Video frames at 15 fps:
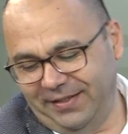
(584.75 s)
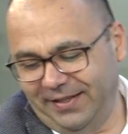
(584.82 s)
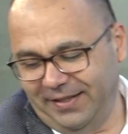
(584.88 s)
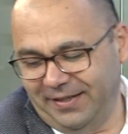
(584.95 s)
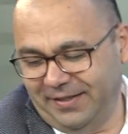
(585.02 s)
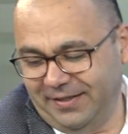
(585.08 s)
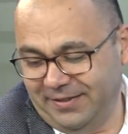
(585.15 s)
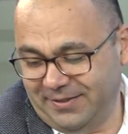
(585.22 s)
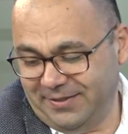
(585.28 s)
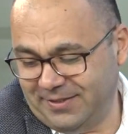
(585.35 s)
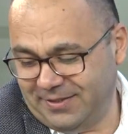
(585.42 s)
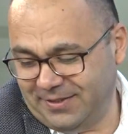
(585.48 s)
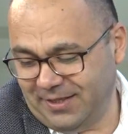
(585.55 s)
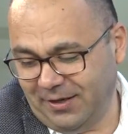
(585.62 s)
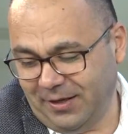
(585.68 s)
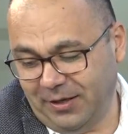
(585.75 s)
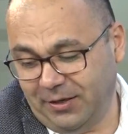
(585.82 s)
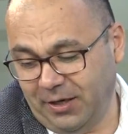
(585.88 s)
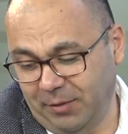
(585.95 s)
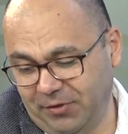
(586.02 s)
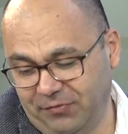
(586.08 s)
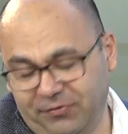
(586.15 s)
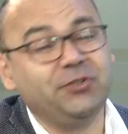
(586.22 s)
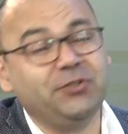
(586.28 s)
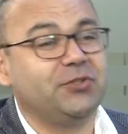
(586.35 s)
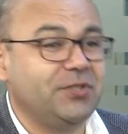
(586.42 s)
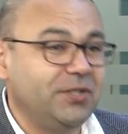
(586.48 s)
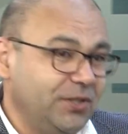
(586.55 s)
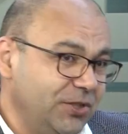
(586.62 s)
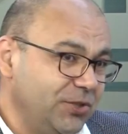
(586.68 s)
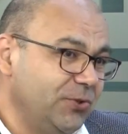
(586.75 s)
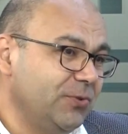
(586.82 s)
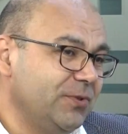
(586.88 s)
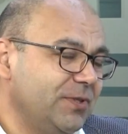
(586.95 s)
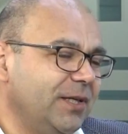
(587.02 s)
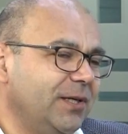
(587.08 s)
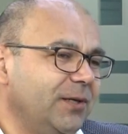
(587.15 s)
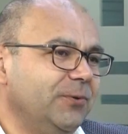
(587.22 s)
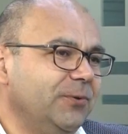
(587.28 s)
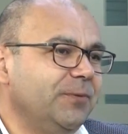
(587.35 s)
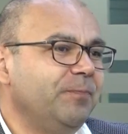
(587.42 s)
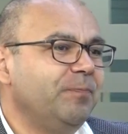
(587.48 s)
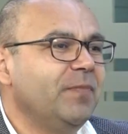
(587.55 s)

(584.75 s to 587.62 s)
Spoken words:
a couple of interesting issues include,